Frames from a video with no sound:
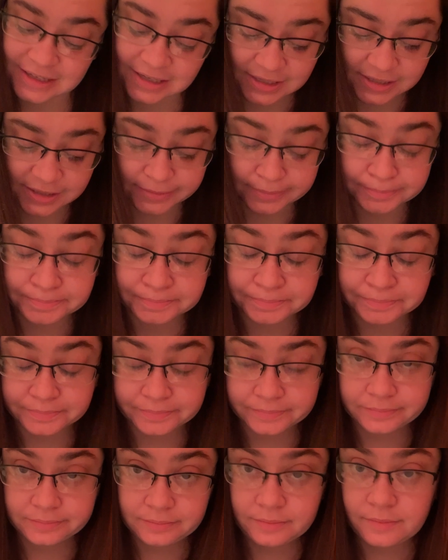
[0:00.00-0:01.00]
So
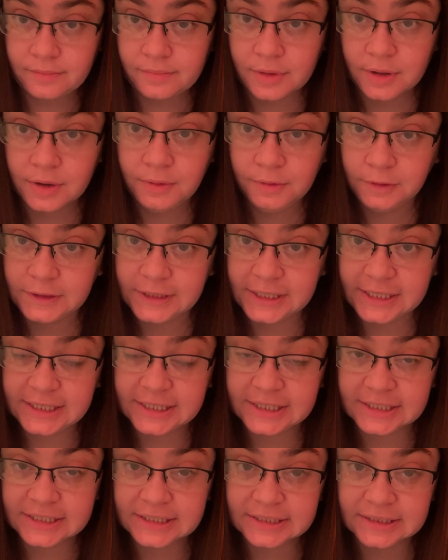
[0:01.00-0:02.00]
we'll take a
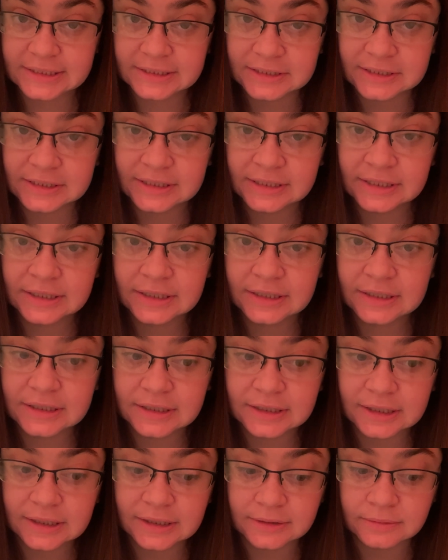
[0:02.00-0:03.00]
test still,
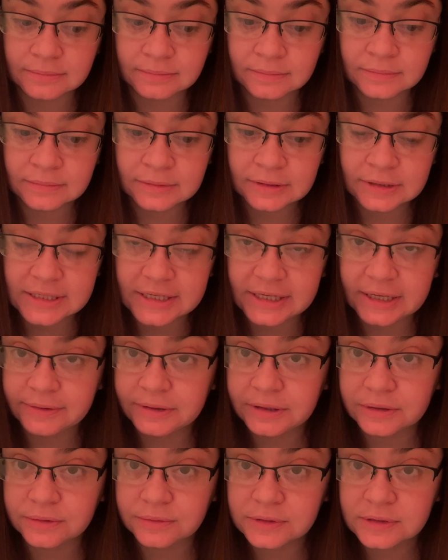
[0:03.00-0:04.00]
see how it
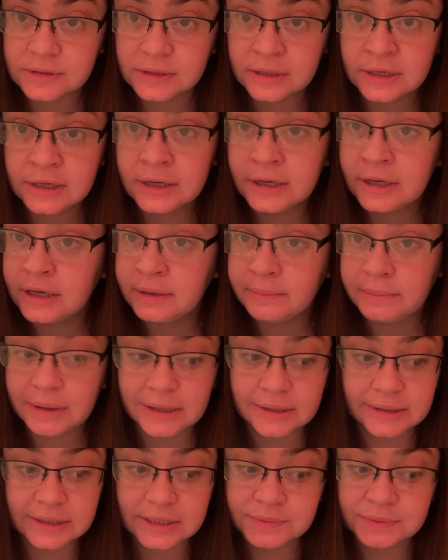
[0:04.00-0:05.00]
goes. My
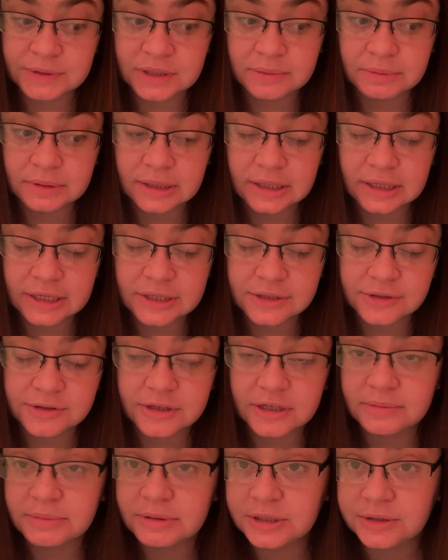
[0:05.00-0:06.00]
LH went up a lot
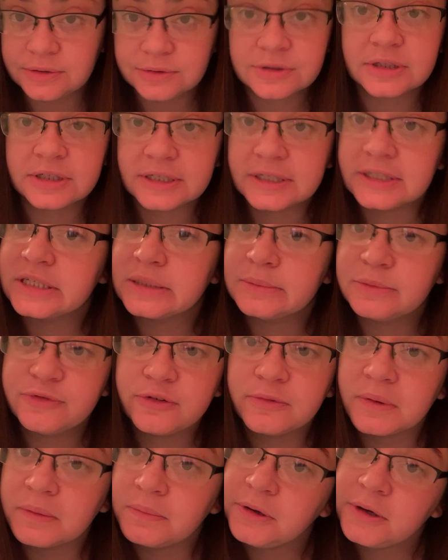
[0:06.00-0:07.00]
yesterday, but it usually does that before
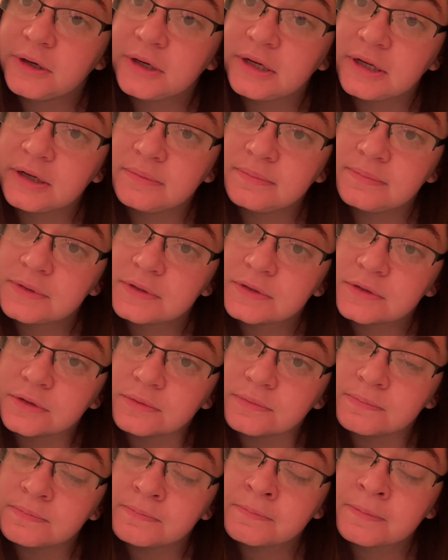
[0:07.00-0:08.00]
my period comes,
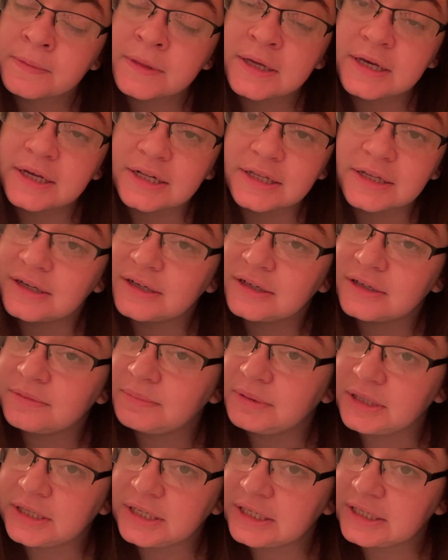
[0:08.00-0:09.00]
so not a
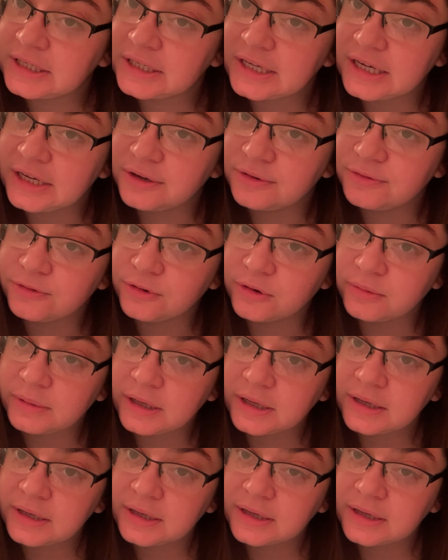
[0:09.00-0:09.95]
big indicator for me.